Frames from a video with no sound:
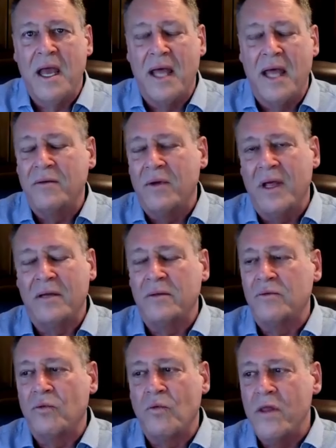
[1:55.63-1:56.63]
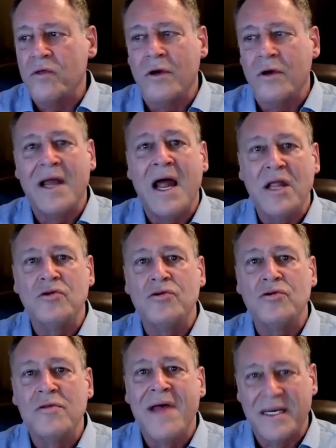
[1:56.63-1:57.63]
And, and whether or not you
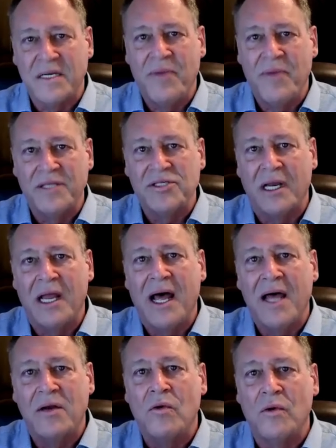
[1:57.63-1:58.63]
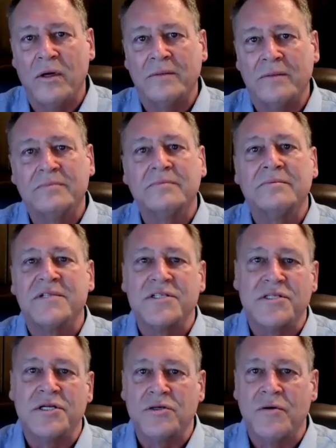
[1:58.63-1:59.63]
do that depends a lot on the
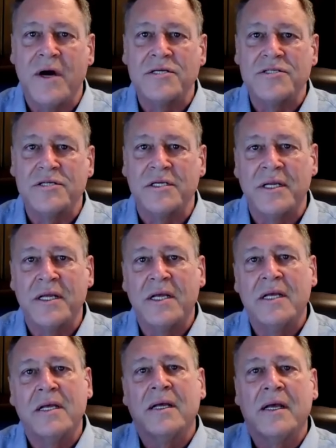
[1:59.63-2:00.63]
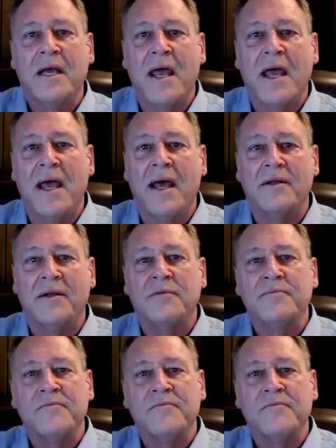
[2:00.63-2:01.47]
situation, and